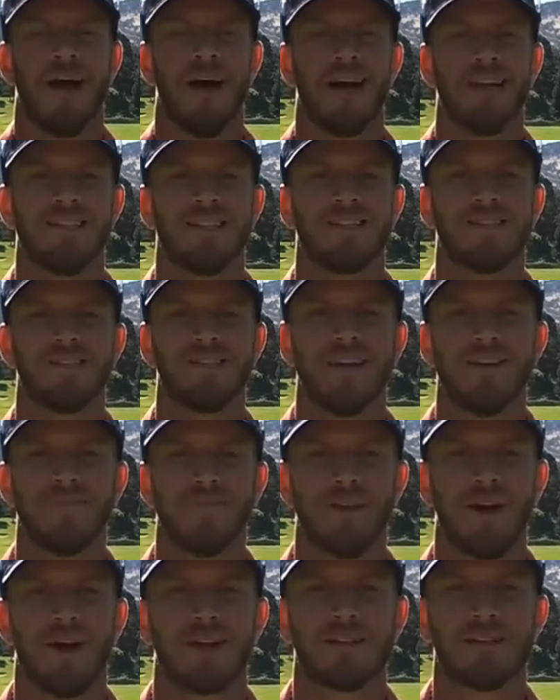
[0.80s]
Hi, this is
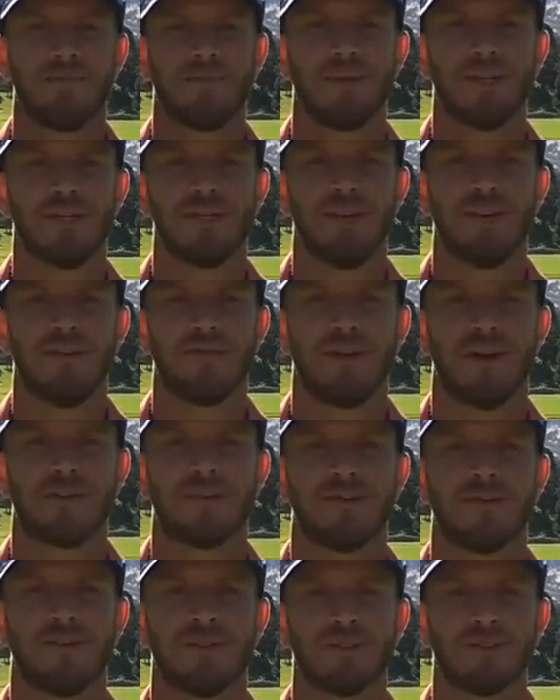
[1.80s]
David Knox, the PGA
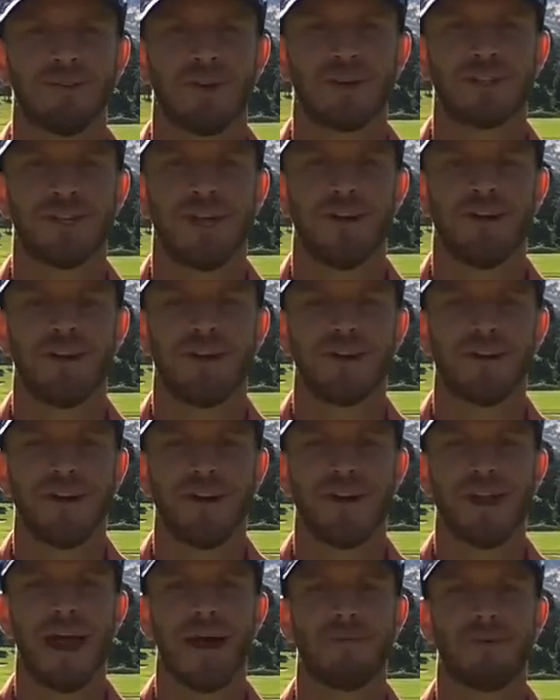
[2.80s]
Director of Instruction out here
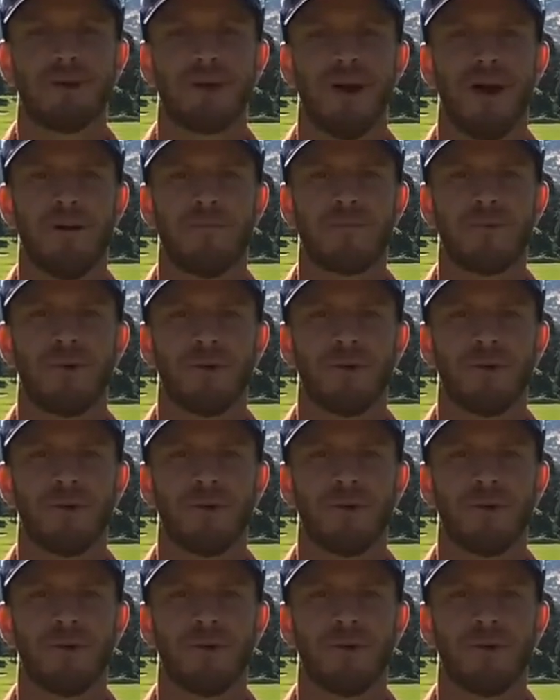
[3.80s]
at Napa Golf